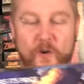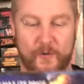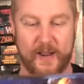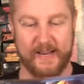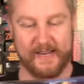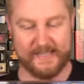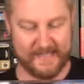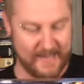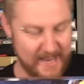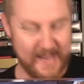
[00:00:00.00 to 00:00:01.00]
already.
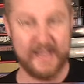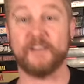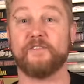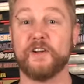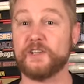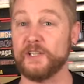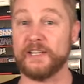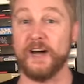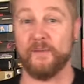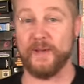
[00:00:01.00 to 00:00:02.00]
It's it's officially
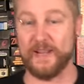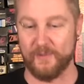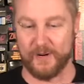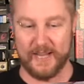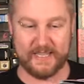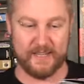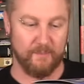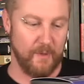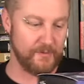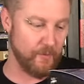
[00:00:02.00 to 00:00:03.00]
coming. We're less than a
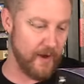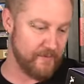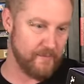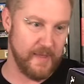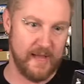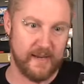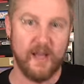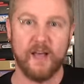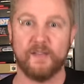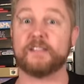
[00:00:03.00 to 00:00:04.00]
month away from that.
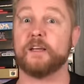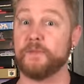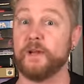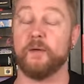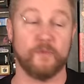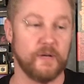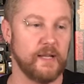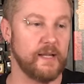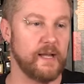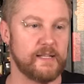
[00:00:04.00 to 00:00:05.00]
That's something I'm
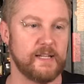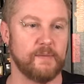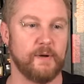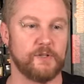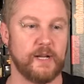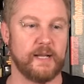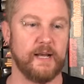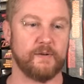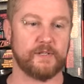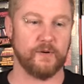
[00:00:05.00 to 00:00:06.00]
really excited about checking
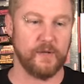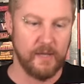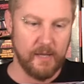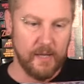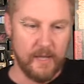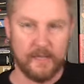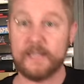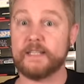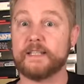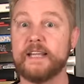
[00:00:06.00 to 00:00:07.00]
out. So
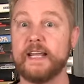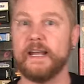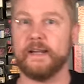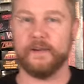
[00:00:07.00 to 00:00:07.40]
let's dig in